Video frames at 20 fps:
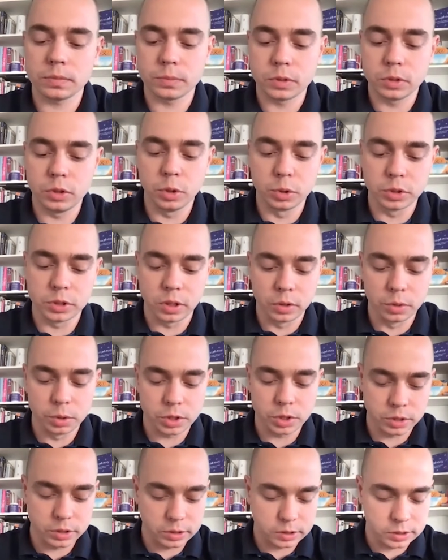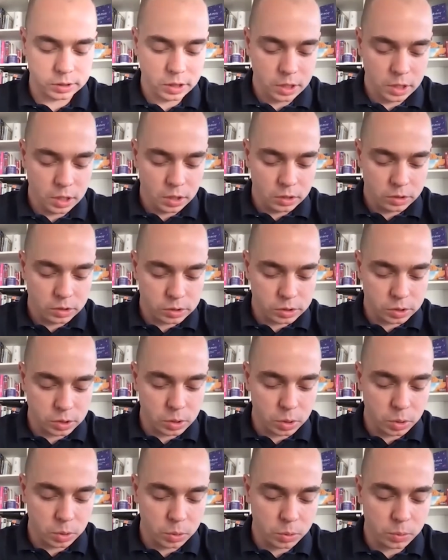new solutions,
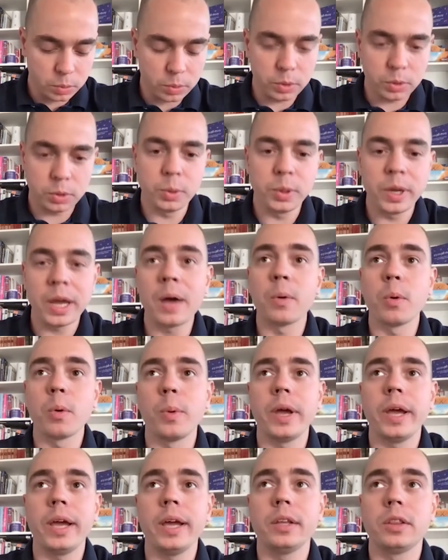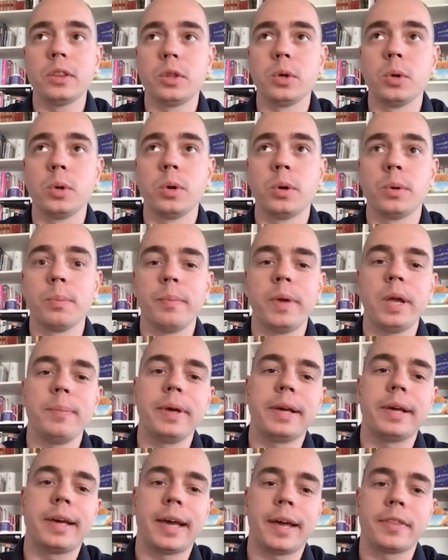so do you have a way to
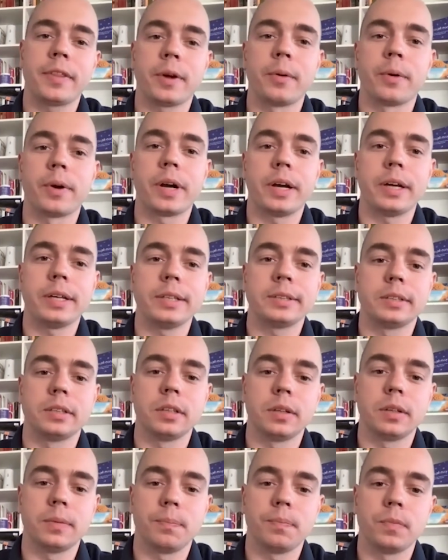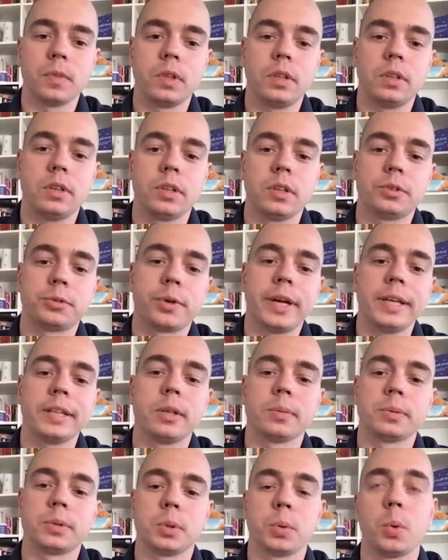maybe categorize the
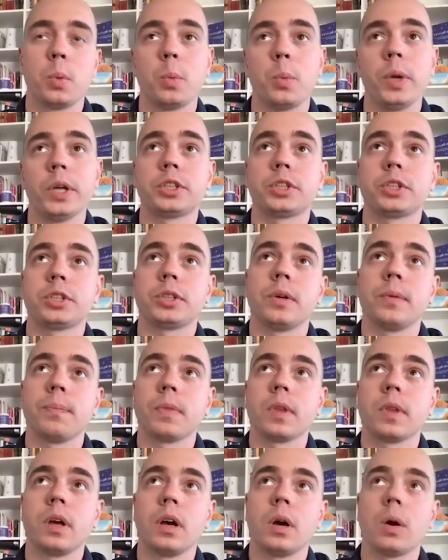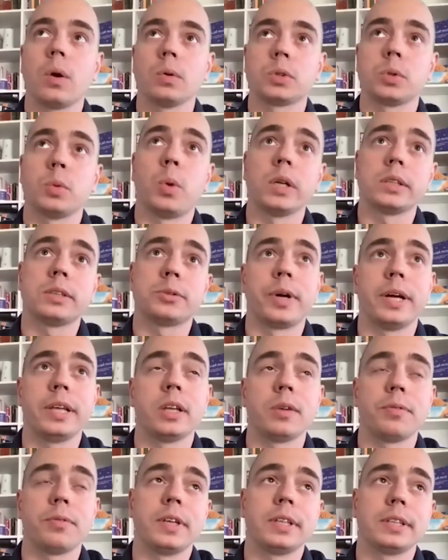trade-off? So what
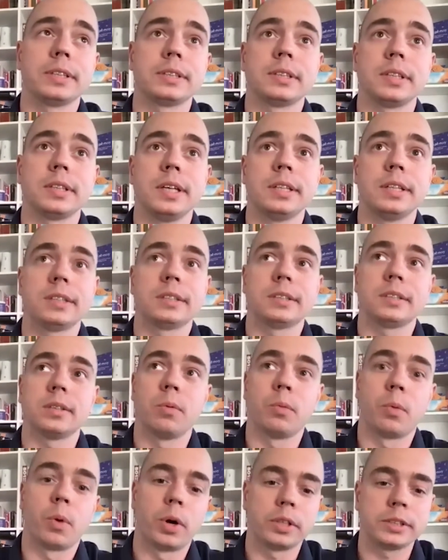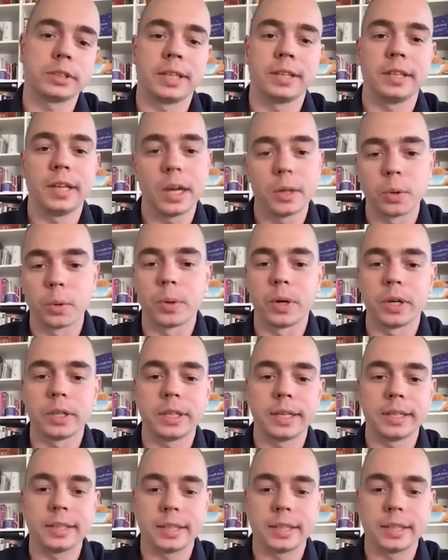trade-off is worse than the other one,